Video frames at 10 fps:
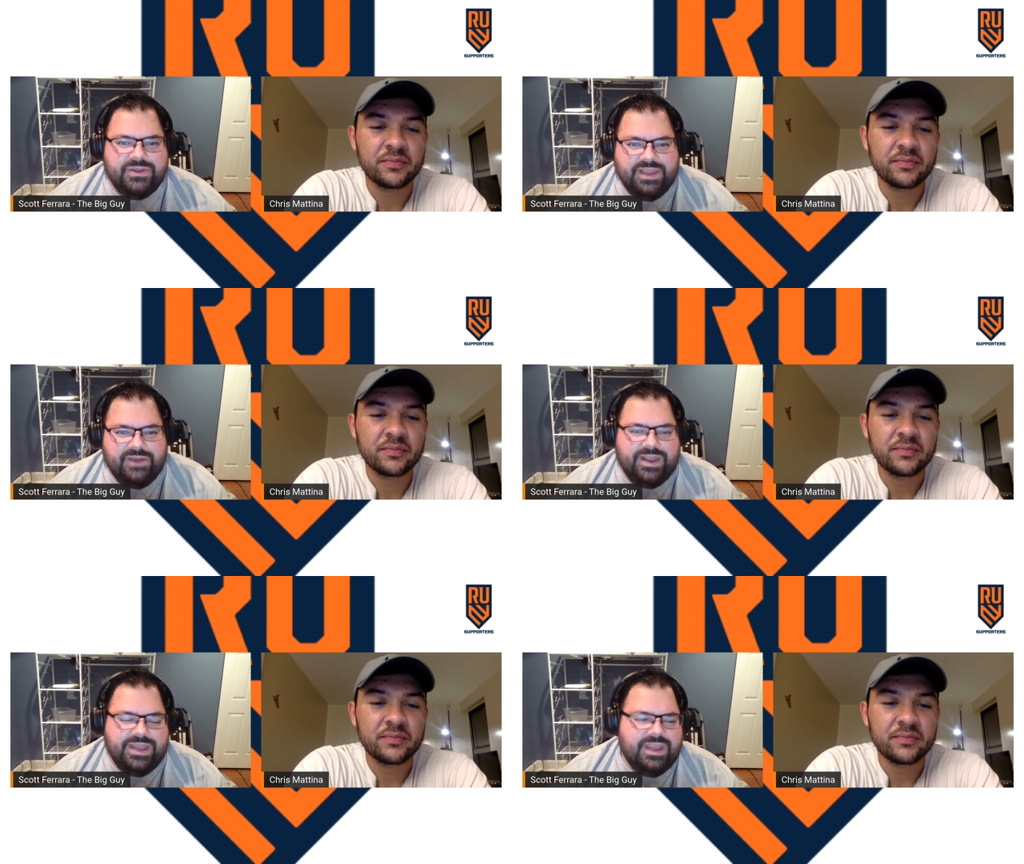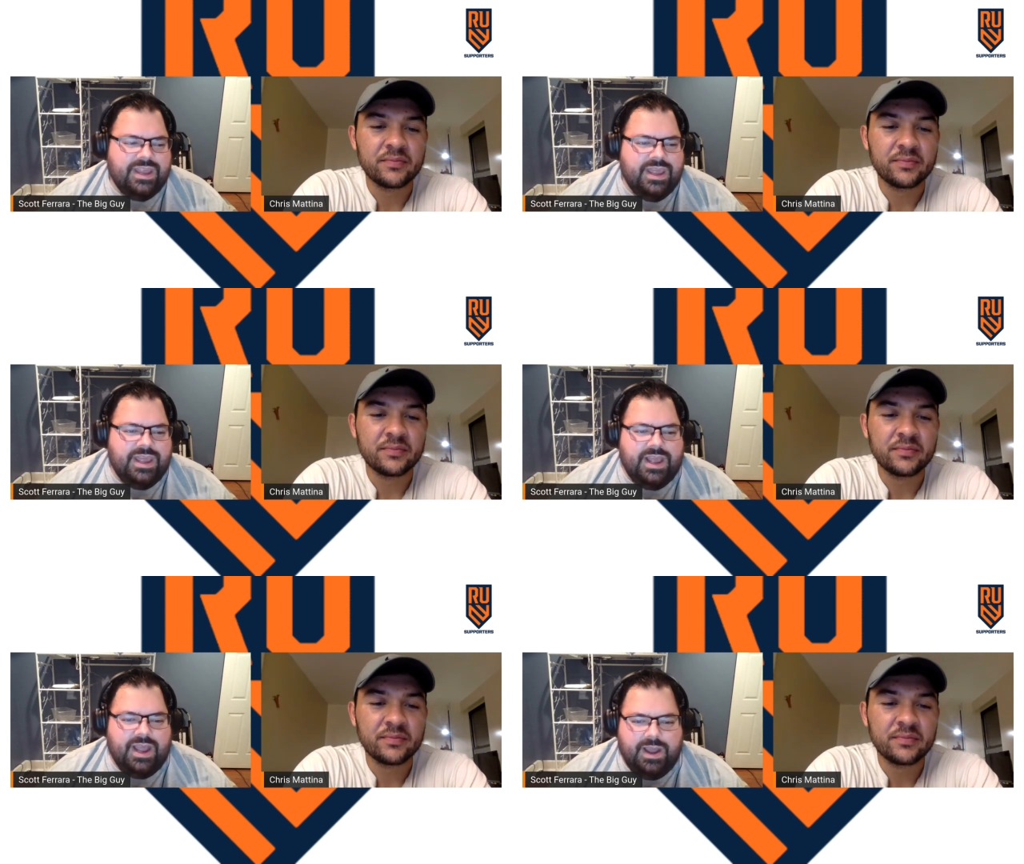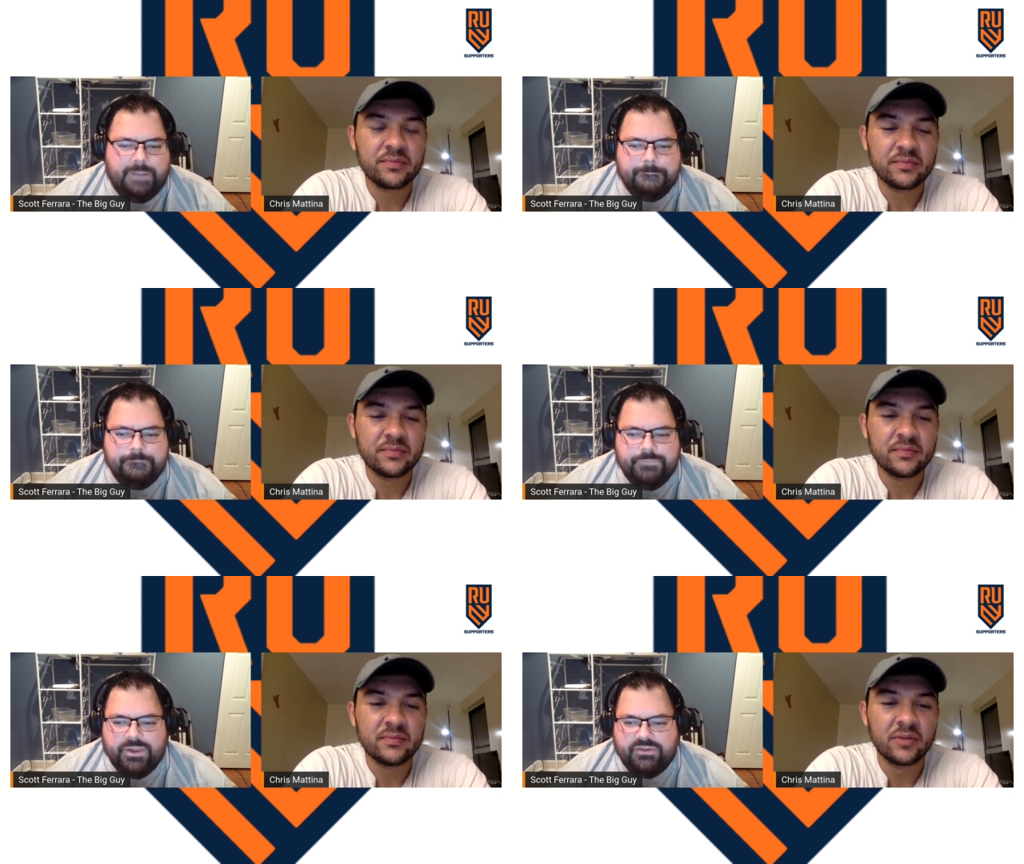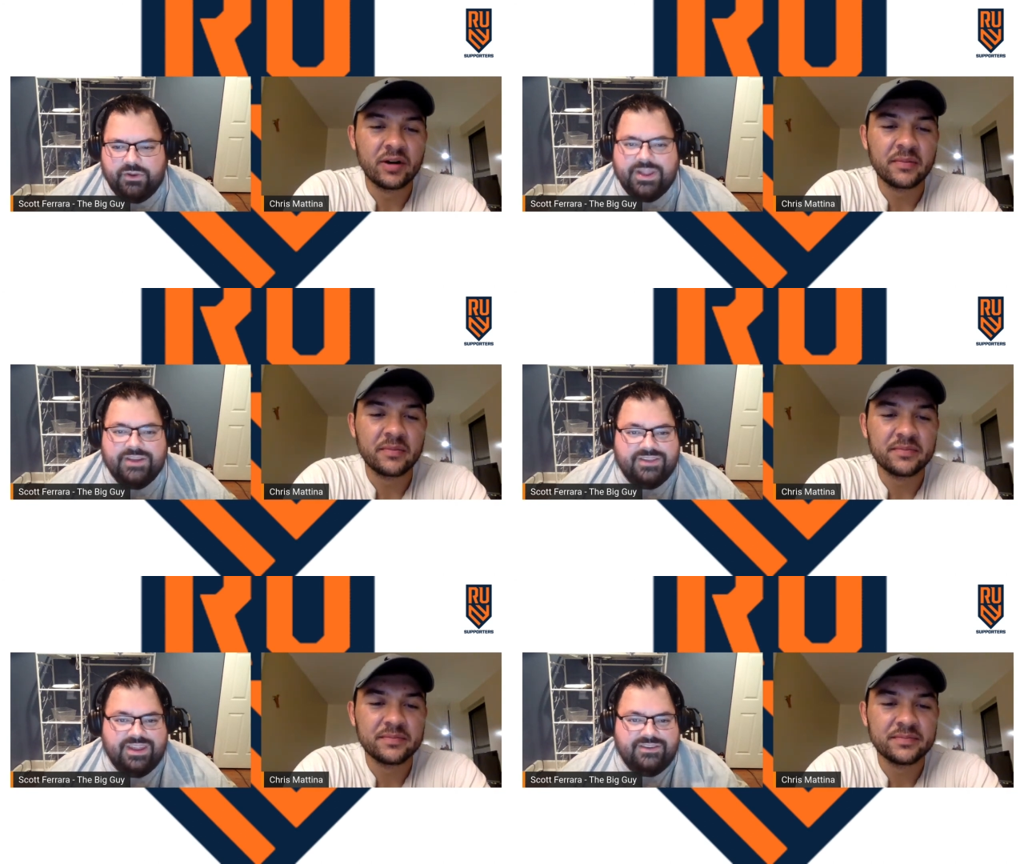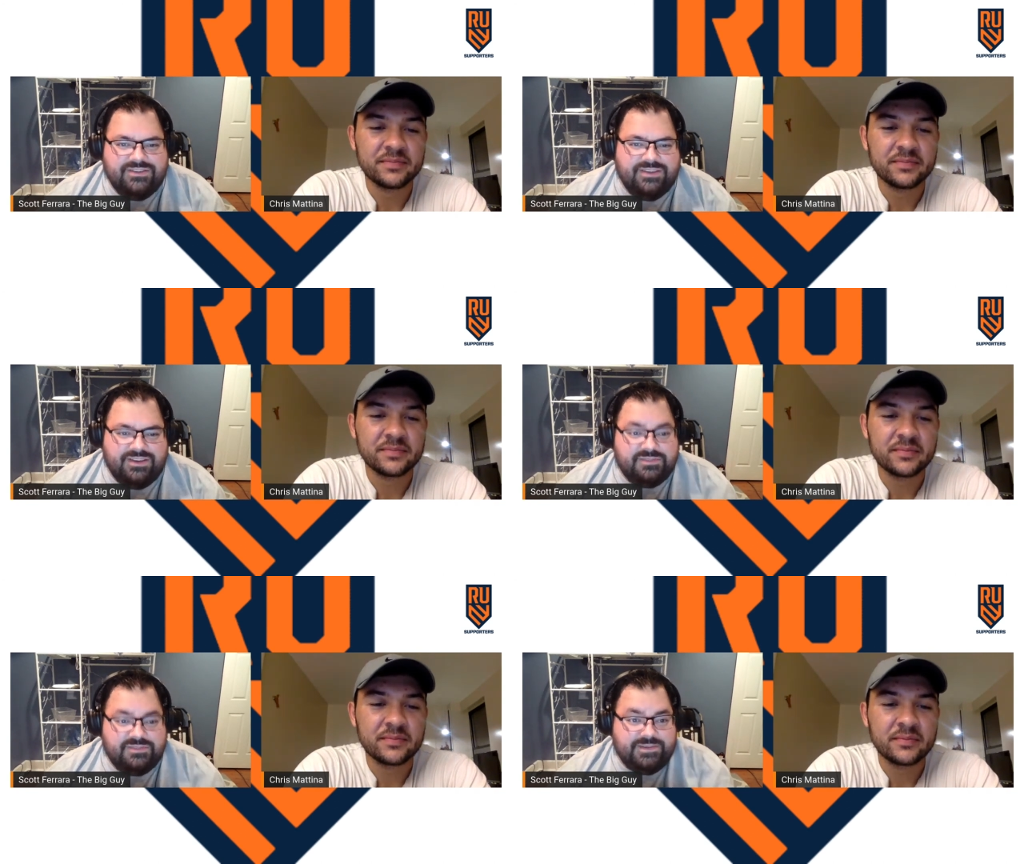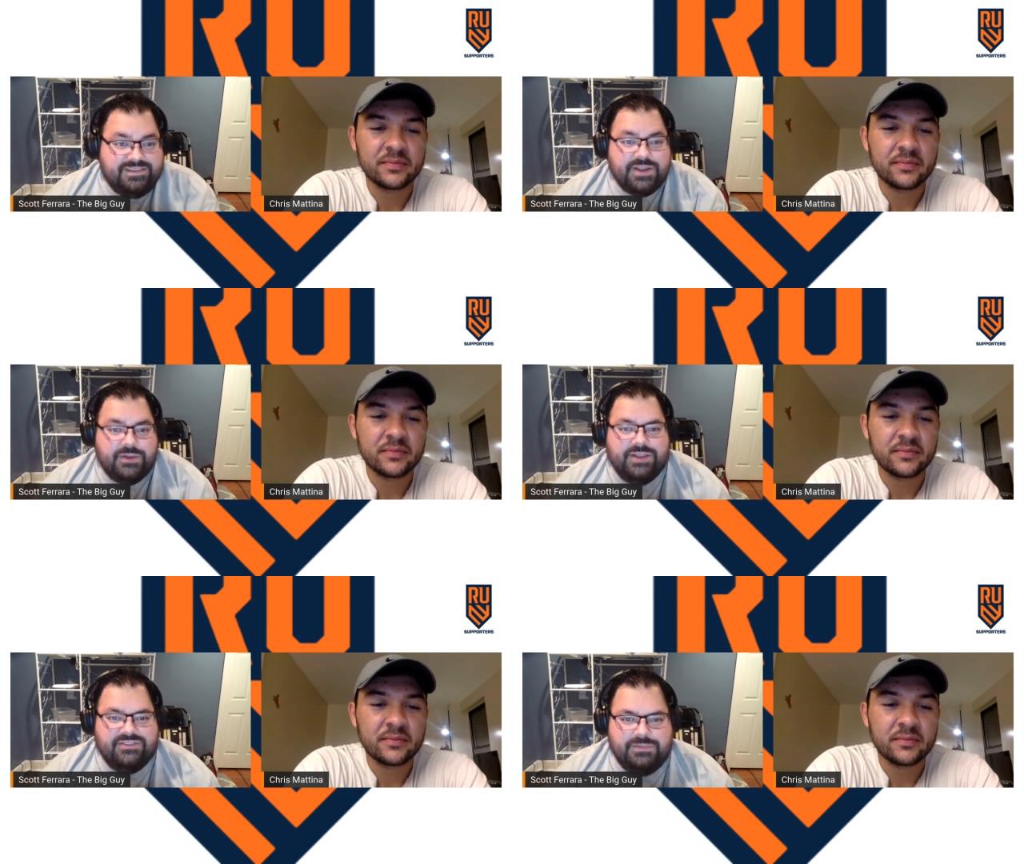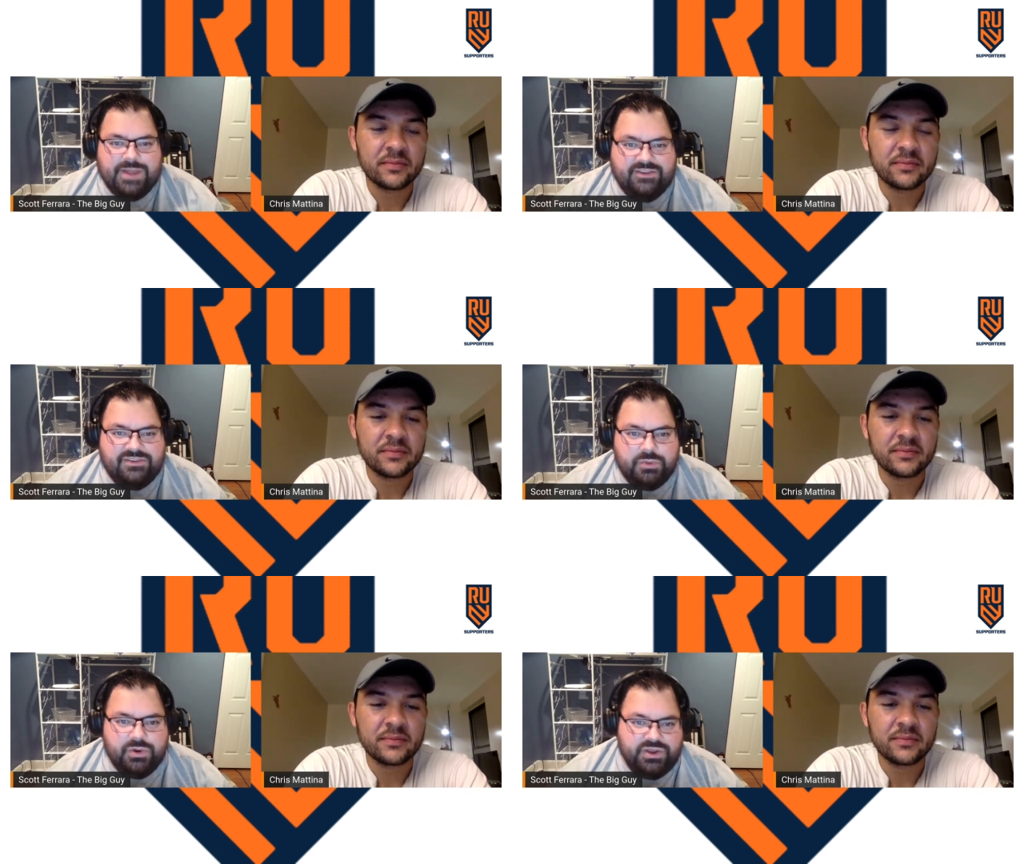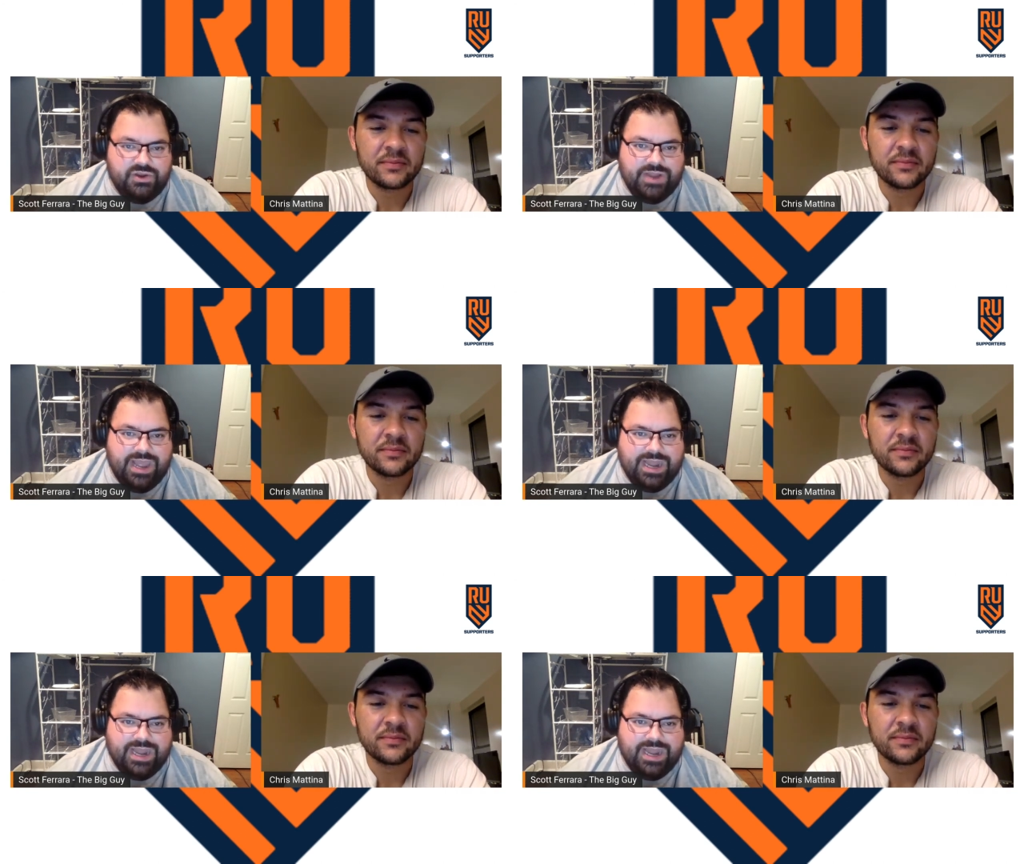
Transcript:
Speaker 1: the sport they're in. Um, so here's here's a specific question about a sport